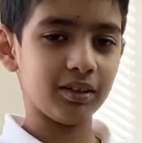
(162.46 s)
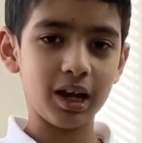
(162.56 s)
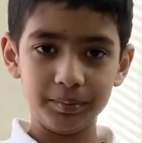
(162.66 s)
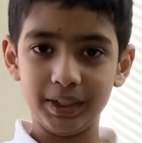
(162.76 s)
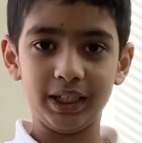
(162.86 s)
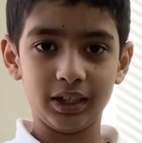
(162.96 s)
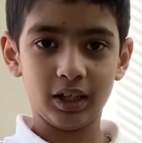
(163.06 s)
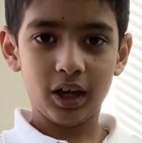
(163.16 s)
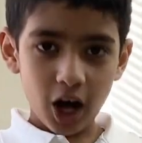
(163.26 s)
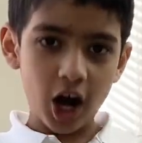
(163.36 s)
I mean,
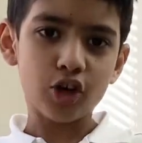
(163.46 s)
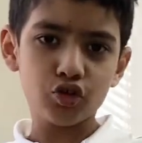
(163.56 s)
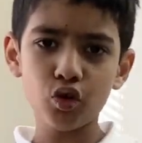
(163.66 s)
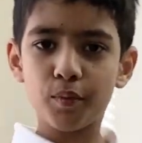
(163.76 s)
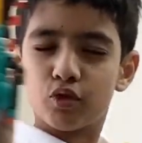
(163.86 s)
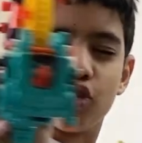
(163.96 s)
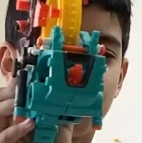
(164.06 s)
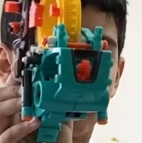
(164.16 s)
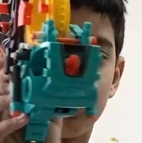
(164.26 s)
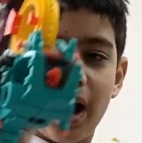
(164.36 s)
a
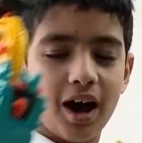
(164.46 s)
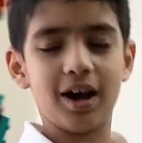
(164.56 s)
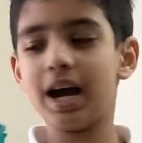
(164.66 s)
super bot.